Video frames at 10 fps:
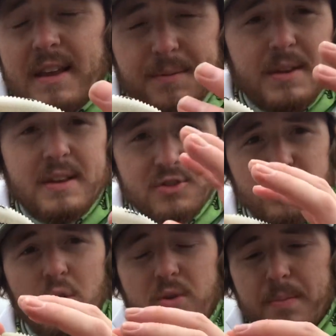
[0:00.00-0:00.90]
I mean, he
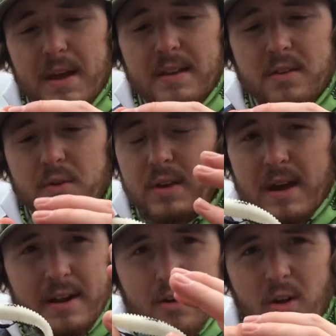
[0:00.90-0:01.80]
choked the bait too. He
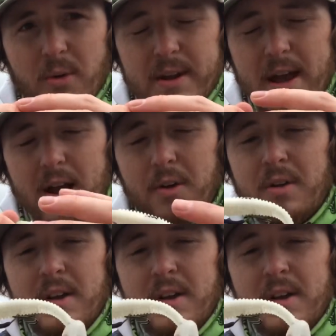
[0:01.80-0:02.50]
had it all the way down.